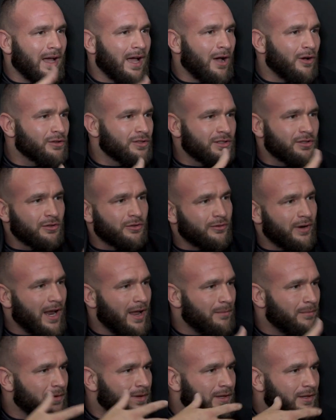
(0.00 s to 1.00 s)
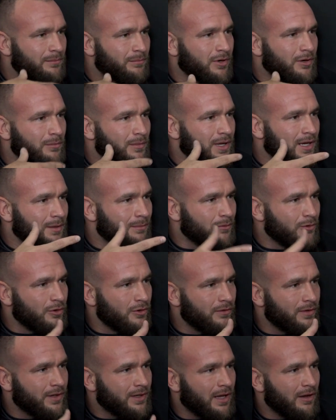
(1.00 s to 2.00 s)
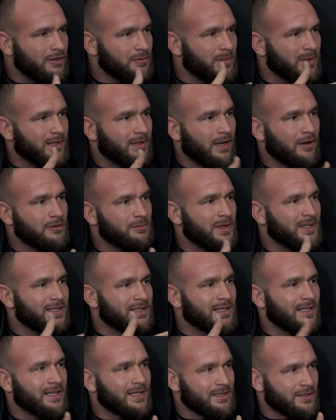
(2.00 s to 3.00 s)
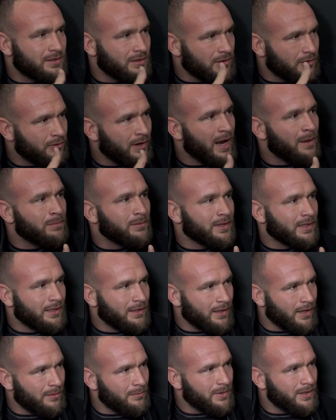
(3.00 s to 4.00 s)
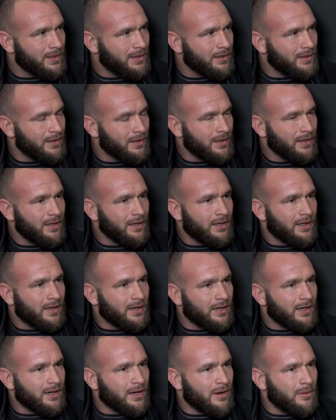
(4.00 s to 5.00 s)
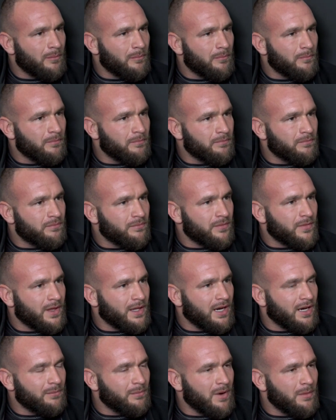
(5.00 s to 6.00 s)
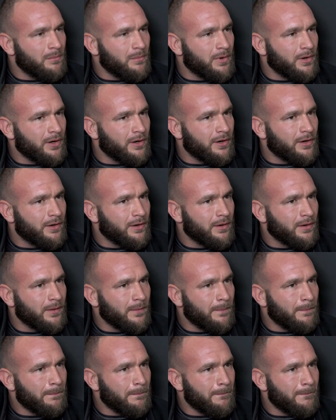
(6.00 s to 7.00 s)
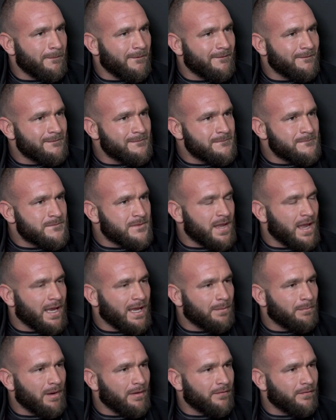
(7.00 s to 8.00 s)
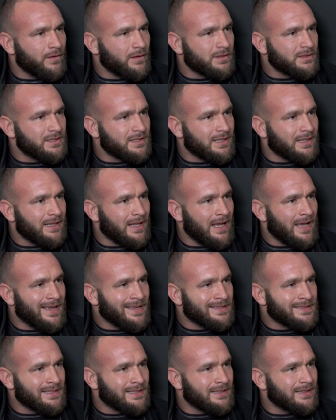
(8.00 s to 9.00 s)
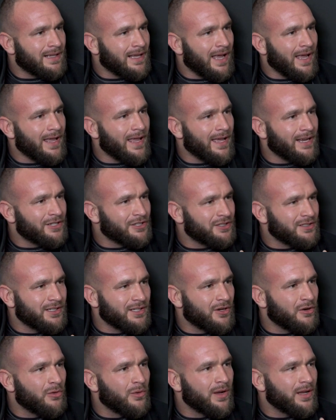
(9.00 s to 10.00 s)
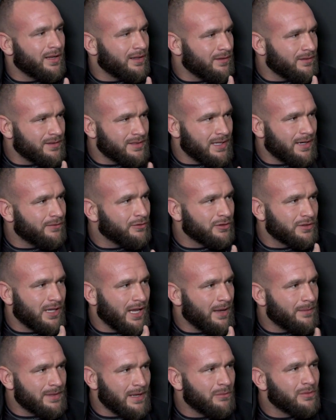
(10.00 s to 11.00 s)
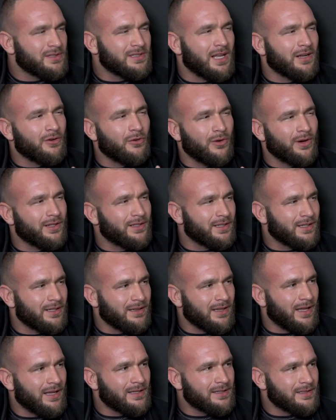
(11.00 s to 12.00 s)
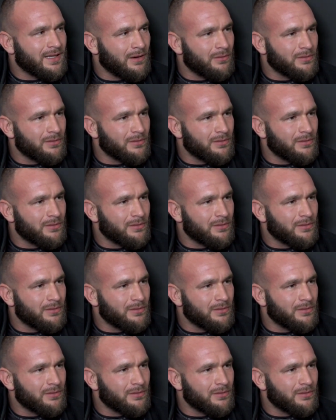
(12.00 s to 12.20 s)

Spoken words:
house, he'll grab me and put me in a move, and I was basically his grappling dummy. And I remember taking my first class, and I actually quit several times. I was not going to class. I